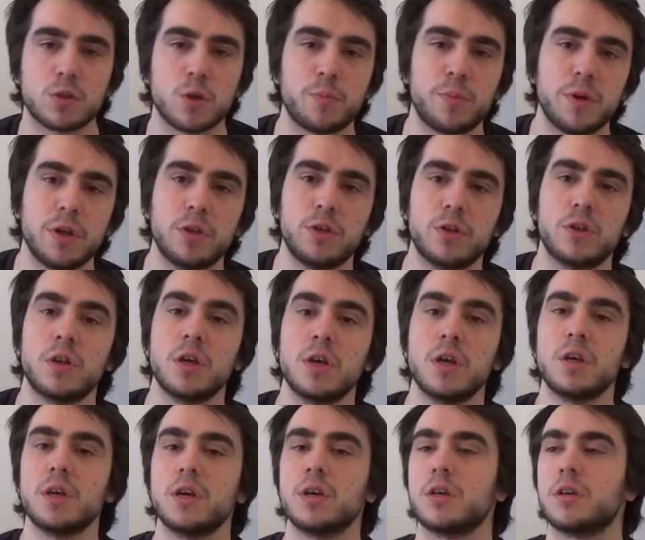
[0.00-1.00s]
opinion
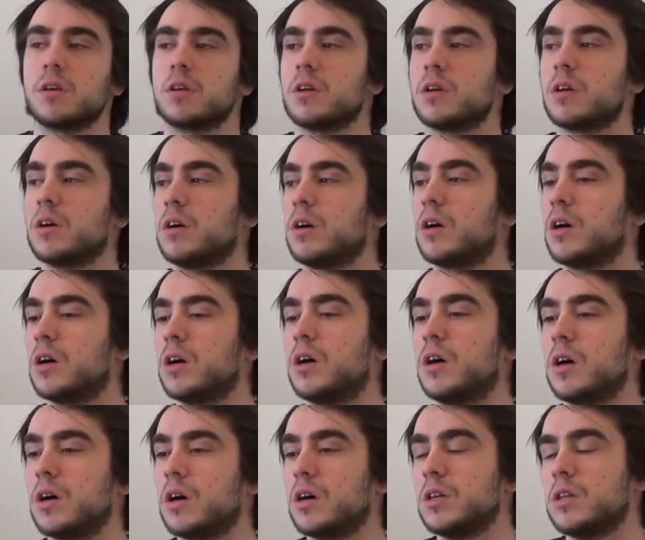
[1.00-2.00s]

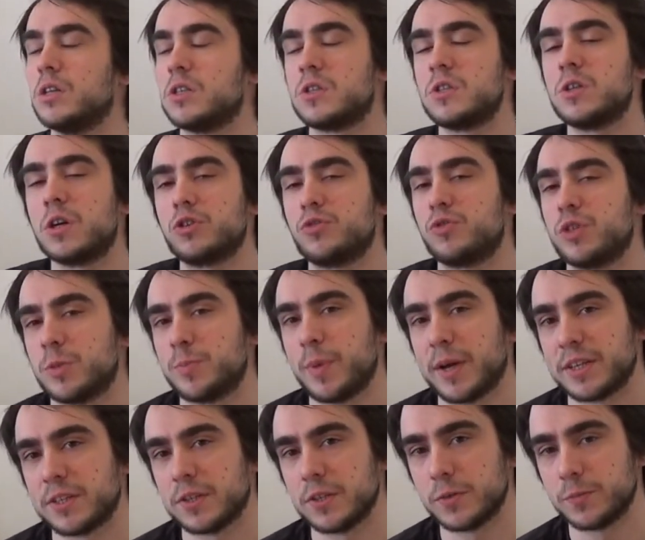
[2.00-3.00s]
is not
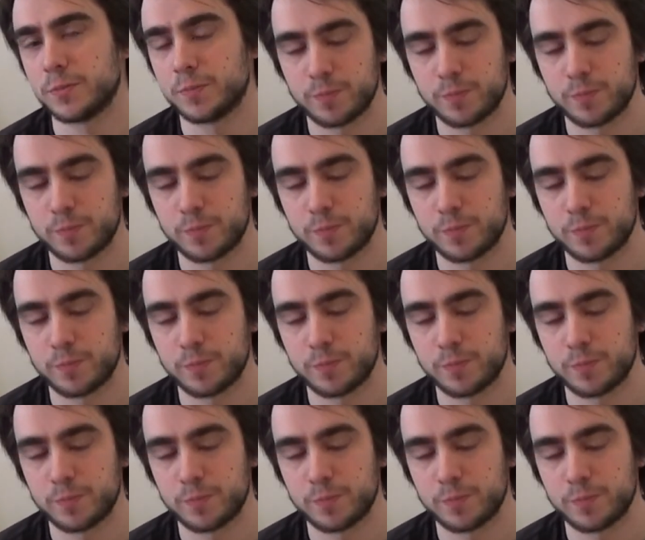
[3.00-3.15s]
respected,